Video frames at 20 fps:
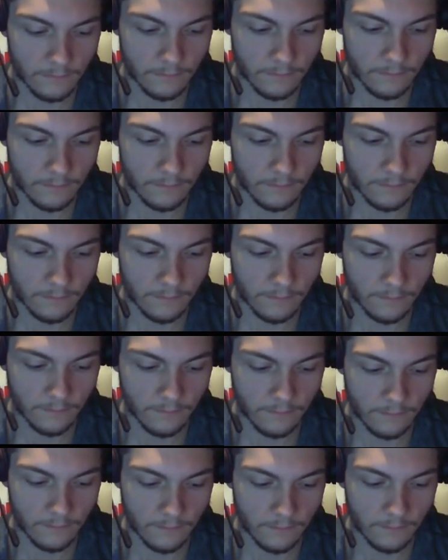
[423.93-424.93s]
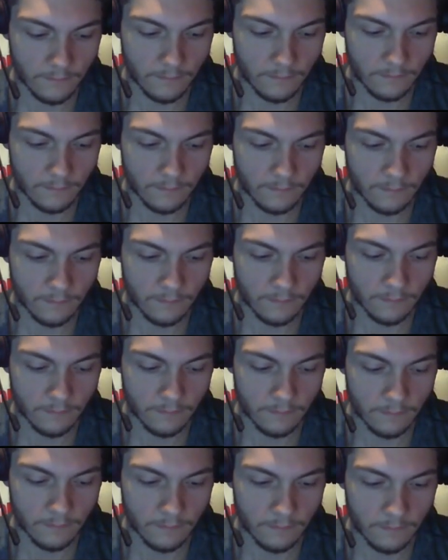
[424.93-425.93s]

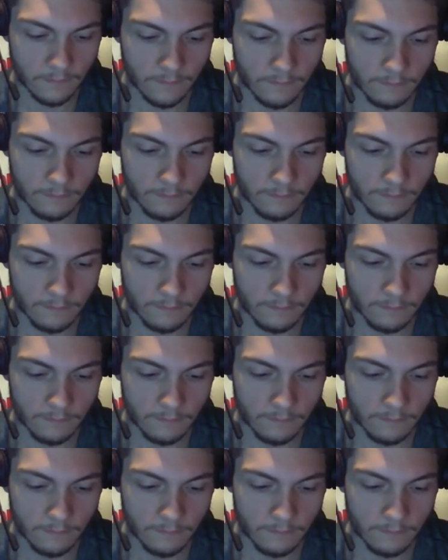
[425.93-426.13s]
No words are spoken by the person on screen.